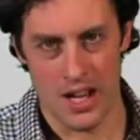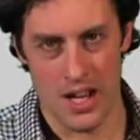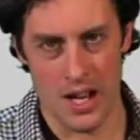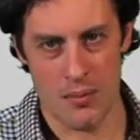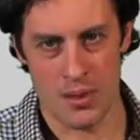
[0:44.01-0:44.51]

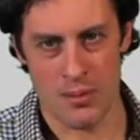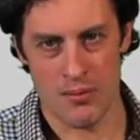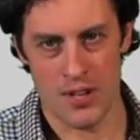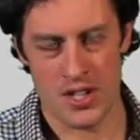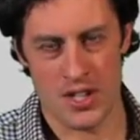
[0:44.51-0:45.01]
But the
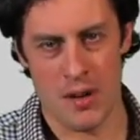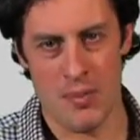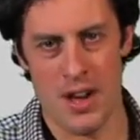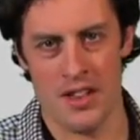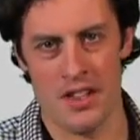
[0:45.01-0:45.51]
first-time
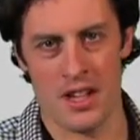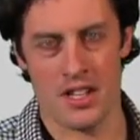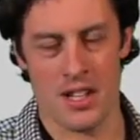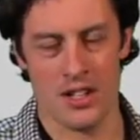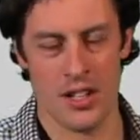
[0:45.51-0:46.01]
buyer thing is
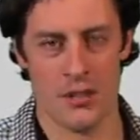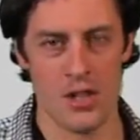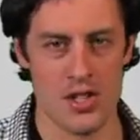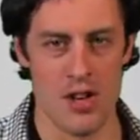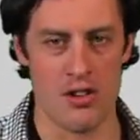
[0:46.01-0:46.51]
hardly the
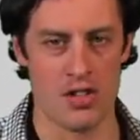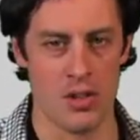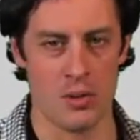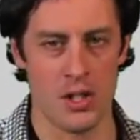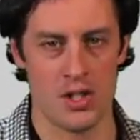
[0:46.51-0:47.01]
most generous in
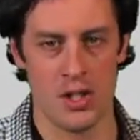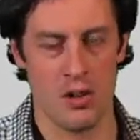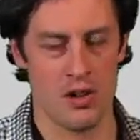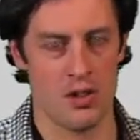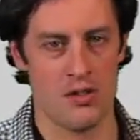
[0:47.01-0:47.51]
the world.
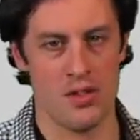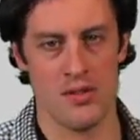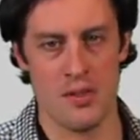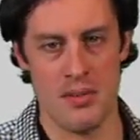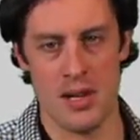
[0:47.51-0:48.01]

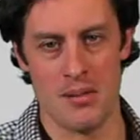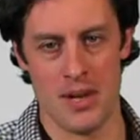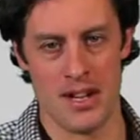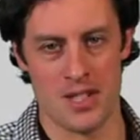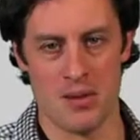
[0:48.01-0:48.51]
£250 million
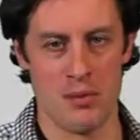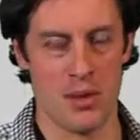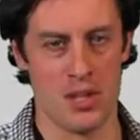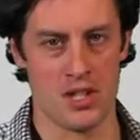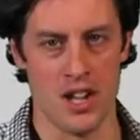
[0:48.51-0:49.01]
has been
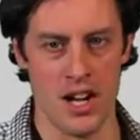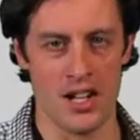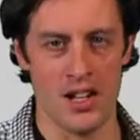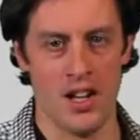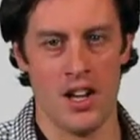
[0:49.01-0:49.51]
put
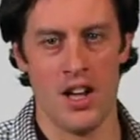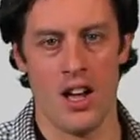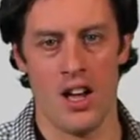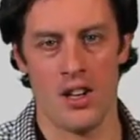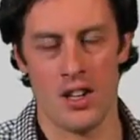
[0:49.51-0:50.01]
aside
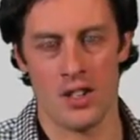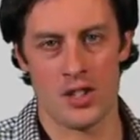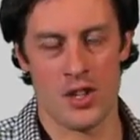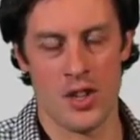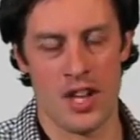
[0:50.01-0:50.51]

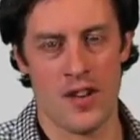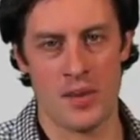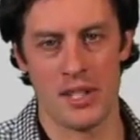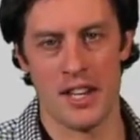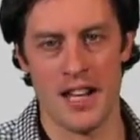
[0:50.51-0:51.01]
so that the
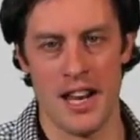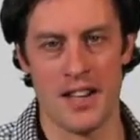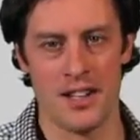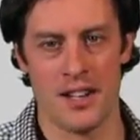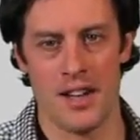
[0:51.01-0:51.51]
government can
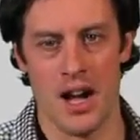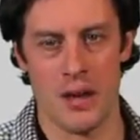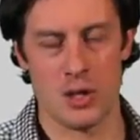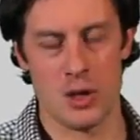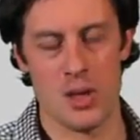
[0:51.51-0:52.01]
lend
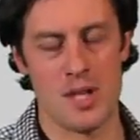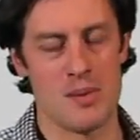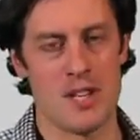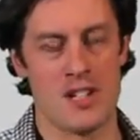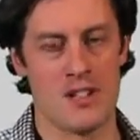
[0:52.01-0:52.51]
up to
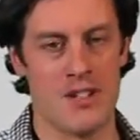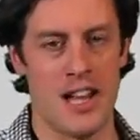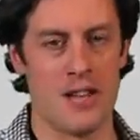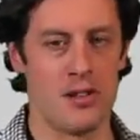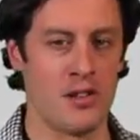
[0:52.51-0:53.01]
20% of the
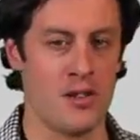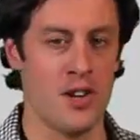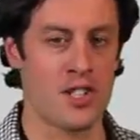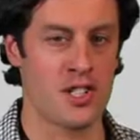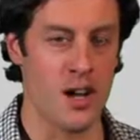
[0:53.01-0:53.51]
value to a
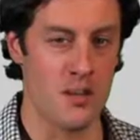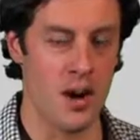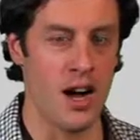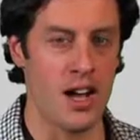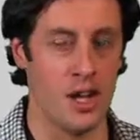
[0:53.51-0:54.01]
first-time
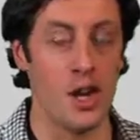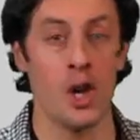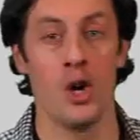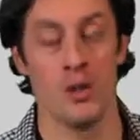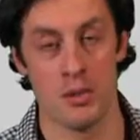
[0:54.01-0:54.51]
buyer
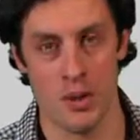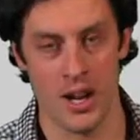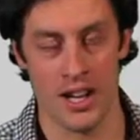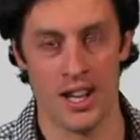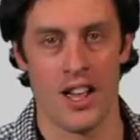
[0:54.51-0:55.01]
who is
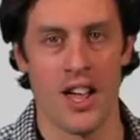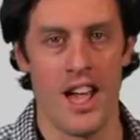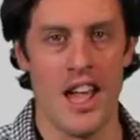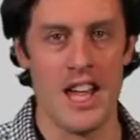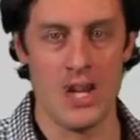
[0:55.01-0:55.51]
buying
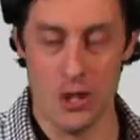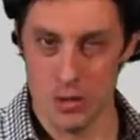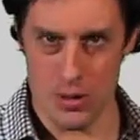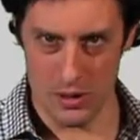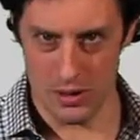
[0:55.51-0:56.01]
a new
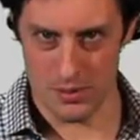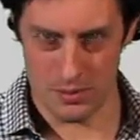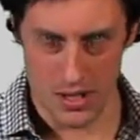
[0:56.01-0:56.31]
build.